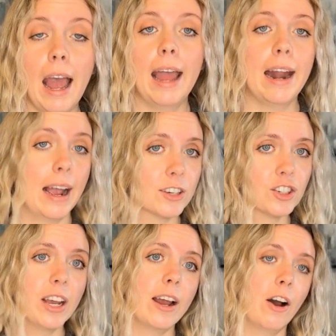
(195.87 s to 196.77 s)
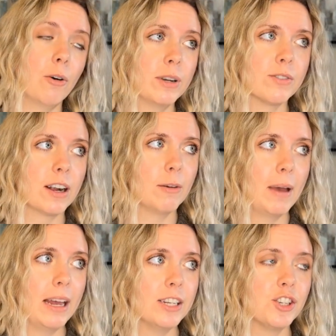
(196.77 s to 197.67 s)
And actually, I always
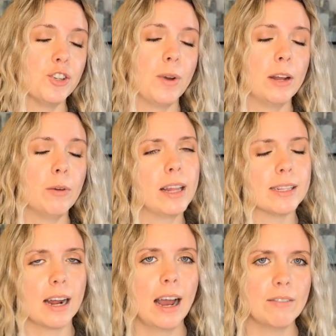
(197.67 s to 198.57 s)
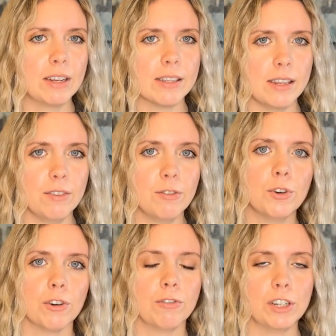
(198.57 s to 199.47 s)
recommend to anyone that's not having
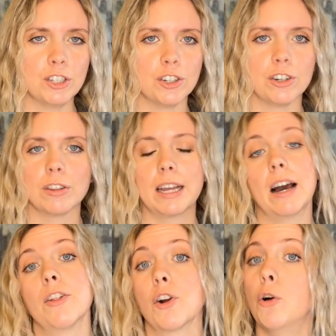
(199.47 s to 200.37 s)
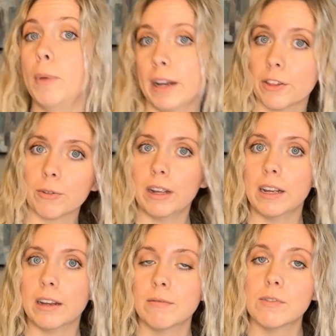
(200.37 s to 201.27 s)
seafood or fish or like other
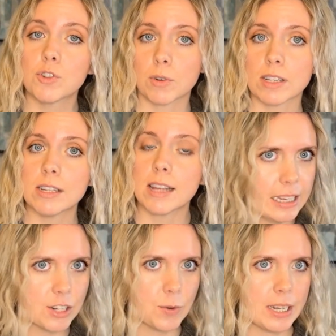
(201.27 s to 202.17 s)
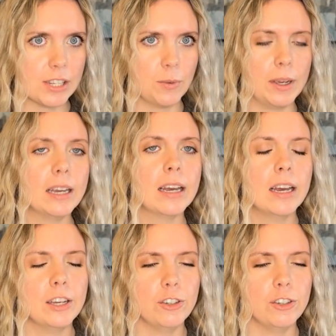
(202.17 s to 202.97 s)
omega-3 sources at least twice a week,